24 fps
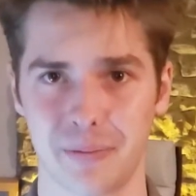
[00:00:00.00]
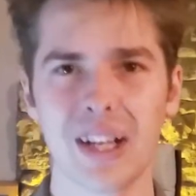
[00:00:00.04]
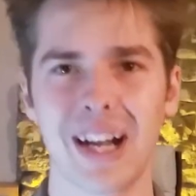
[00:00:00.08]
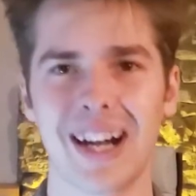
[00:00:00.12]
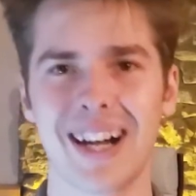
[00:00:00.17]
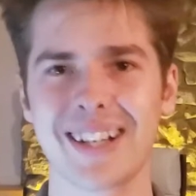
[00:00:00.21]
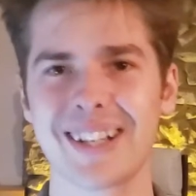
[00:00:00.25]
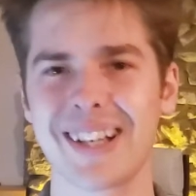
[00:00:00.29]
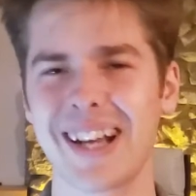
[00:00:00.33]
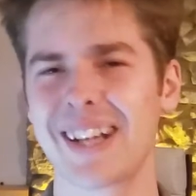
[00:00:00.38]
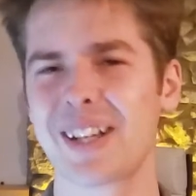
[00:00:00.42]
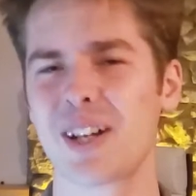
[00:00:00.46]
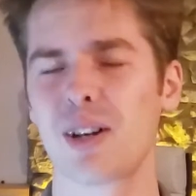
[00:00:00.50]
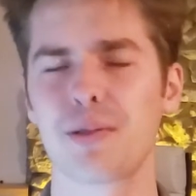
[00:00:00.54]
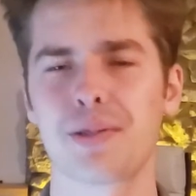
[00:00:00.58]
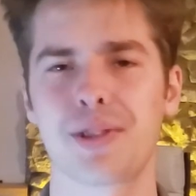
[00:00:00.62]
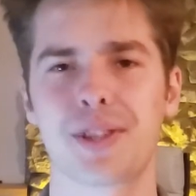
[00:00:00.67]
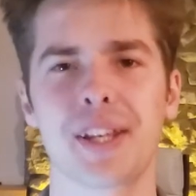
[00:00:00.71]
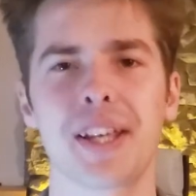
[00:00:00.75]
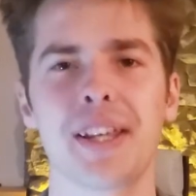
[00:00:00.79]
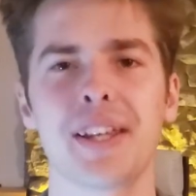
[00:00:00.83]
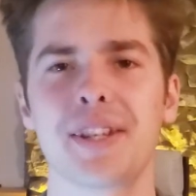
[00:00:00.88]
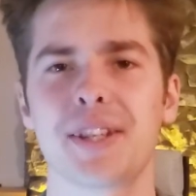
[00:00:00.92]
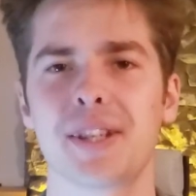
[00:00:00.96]
I don't
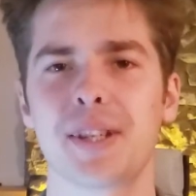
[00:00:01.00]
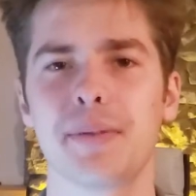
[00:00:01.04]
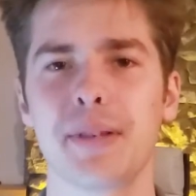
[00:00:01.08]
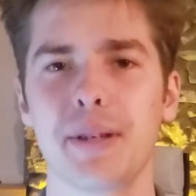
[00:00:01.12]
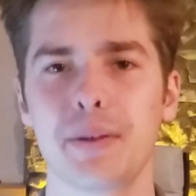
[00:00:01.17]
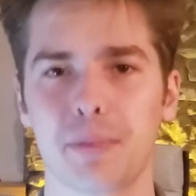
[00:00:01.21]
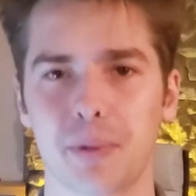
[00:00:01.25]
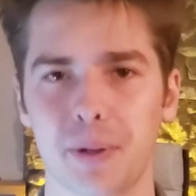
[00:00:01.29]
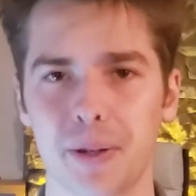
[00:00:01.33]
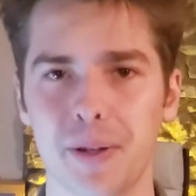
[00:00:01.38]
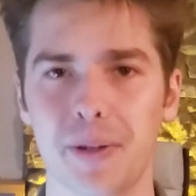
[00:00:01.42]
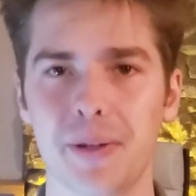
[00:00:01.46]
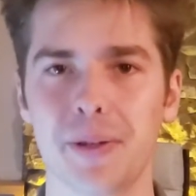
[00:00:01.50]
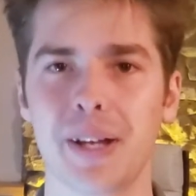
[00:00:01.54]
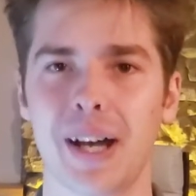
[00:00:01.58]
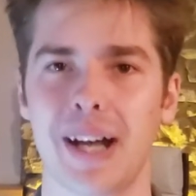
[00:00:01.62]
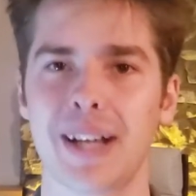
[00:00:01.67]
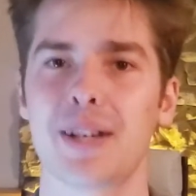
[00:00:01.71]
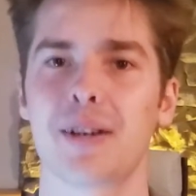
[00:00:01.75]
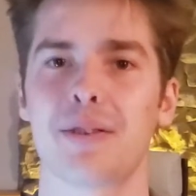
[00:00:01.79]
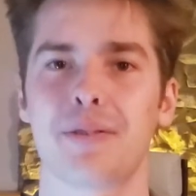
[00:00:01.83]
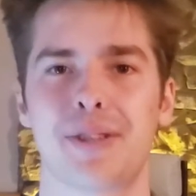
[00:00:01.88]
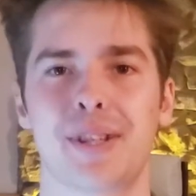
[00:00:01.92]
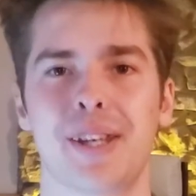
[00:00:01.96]
say this to be rude. I
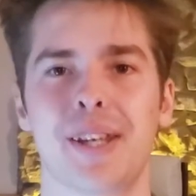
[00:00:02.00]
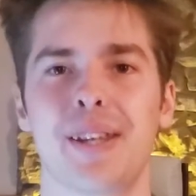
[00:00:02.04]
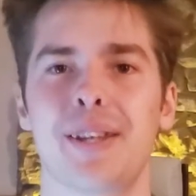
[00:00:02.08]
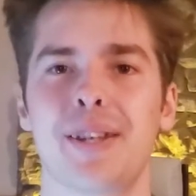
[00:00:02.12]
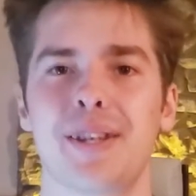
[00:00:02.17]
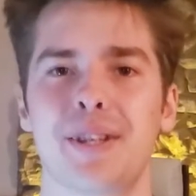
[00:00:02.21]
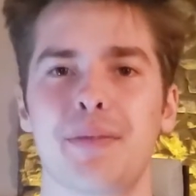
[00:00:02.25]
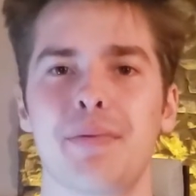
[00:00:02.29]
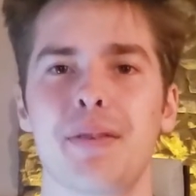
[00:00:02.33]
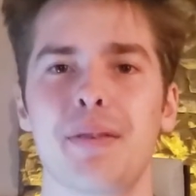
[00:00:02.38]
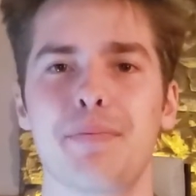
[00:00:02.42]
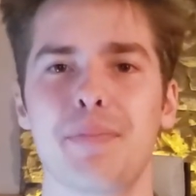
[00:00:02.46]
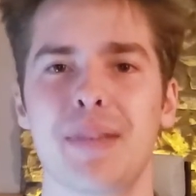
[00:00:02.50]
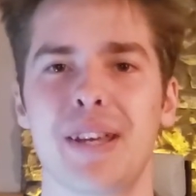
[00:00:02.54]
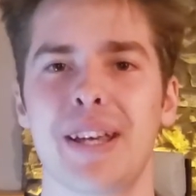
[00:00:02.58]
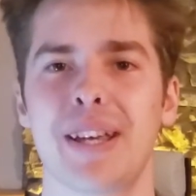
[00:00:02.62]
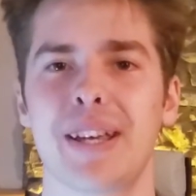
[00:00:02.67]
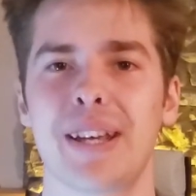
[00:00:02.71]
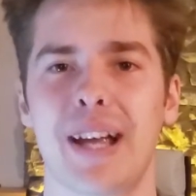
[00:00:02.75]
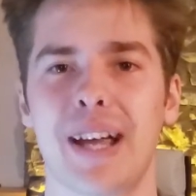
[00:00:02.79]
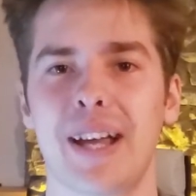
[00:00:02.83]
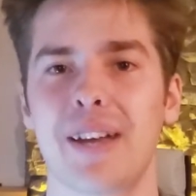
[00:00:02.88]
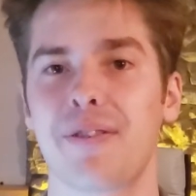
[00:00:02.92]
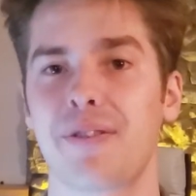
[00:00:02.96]
don't say this to be
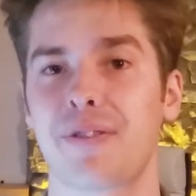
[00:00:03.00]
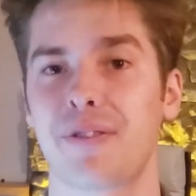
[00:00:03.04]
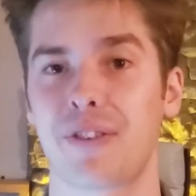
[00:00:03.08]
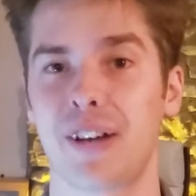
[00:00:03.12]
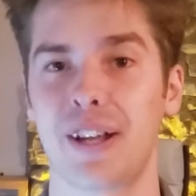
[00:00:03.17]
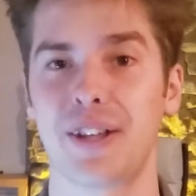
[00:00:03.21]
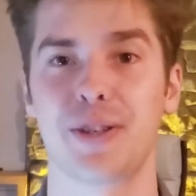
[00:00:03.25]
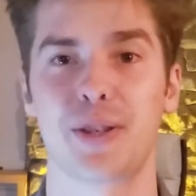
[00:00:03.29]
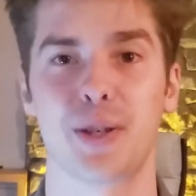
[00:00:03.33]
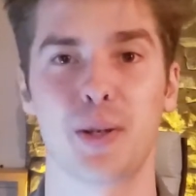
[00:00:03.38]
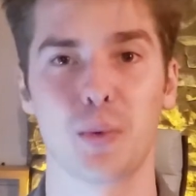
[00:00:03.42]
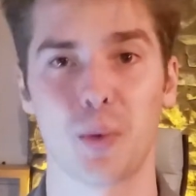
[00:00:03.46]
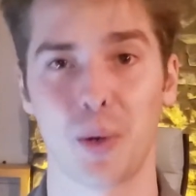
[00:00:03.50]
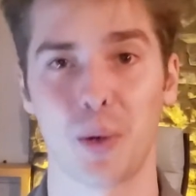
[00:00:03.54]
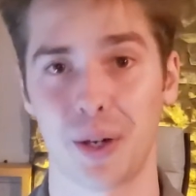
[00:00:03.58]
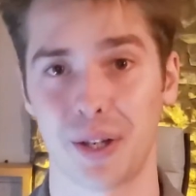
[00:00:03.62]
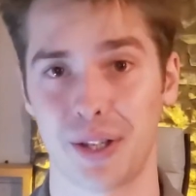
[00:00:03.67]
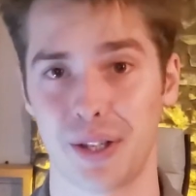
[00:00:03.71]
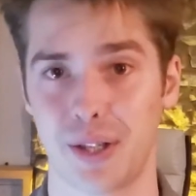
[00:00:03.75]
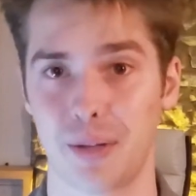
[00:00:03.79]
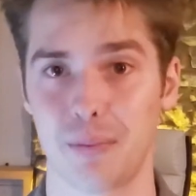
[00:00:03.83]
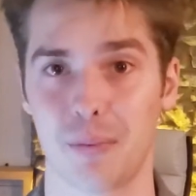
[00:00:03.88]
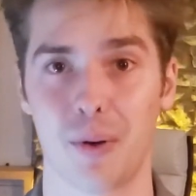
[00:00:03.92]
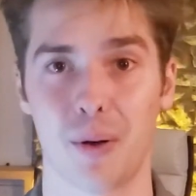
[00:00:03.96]
mean. I have friends who work
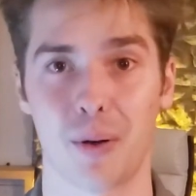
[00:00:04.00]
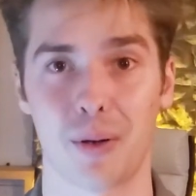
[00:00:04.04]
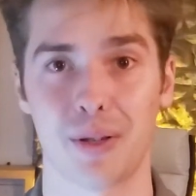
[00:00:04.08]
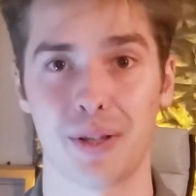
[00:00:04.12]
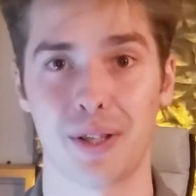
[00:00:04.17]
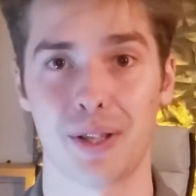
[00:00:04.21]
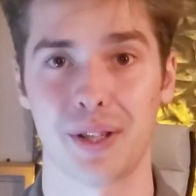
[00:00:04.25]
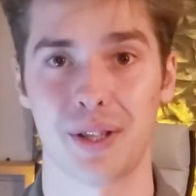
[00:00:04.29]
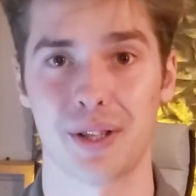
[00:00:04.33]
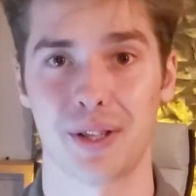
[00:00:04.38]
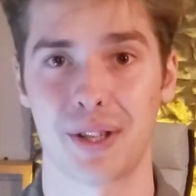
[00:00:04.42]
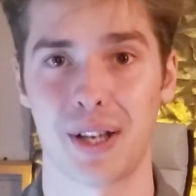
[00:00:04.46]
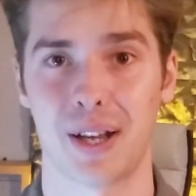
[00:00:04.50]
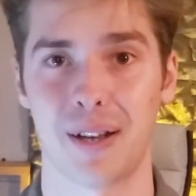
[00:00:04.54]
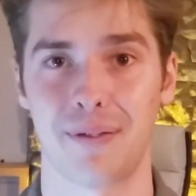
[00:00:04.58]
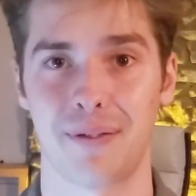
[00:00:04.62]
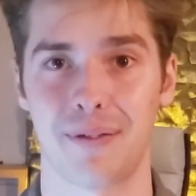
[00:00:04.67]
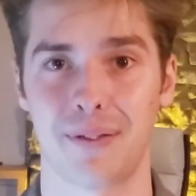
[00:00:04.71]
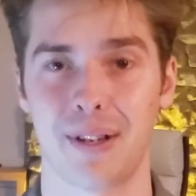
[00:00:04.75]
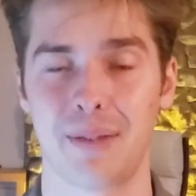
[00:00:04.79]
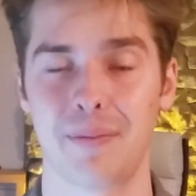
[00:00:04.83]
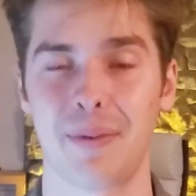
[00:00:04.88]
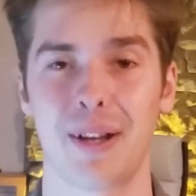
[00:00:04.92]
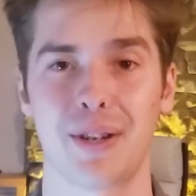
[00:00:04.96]
at Tim Hortons and stuff.
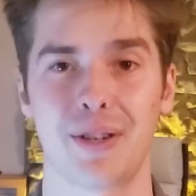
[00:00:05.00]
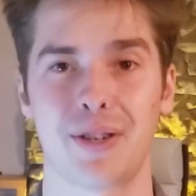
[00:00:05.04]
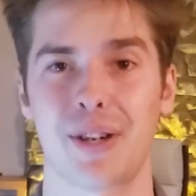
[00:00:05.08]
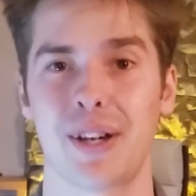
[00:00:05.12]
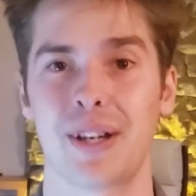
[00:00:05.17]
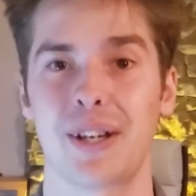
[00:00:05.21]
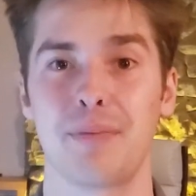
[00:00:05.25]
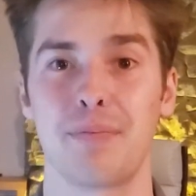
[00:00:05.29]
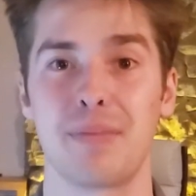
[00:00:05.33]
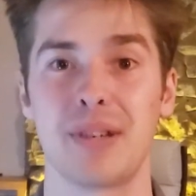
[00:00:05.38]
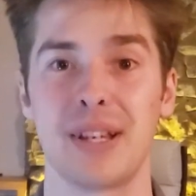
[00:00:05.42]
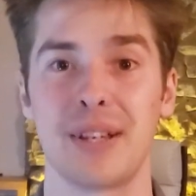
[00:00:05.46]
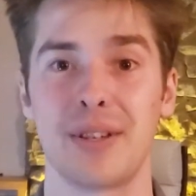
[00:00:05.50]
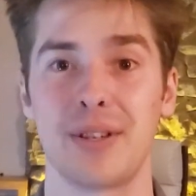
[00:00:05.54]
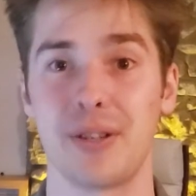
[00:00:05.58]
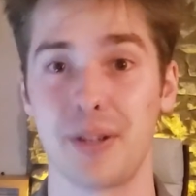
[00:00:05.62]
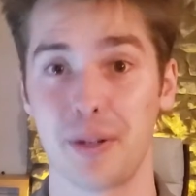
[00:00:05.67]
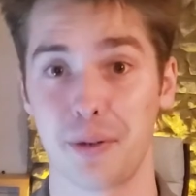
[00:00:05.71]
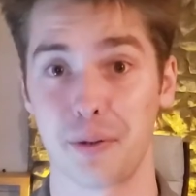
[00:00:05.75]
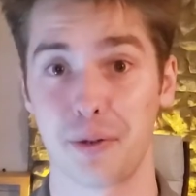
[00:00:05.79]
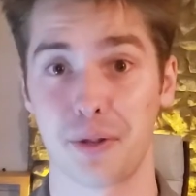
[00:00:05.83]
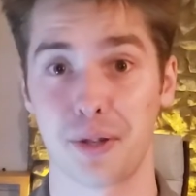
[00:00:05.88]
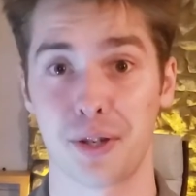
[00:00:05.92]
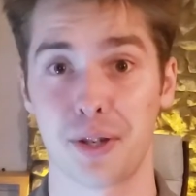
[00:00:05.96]
I'm not trying to be a
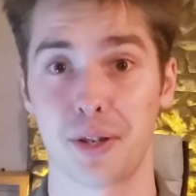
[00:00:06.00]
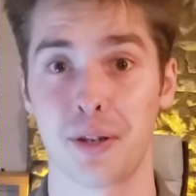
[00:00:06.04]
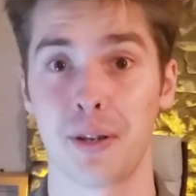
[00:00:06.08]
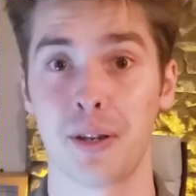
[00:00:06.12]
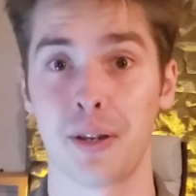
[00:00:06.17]
douche.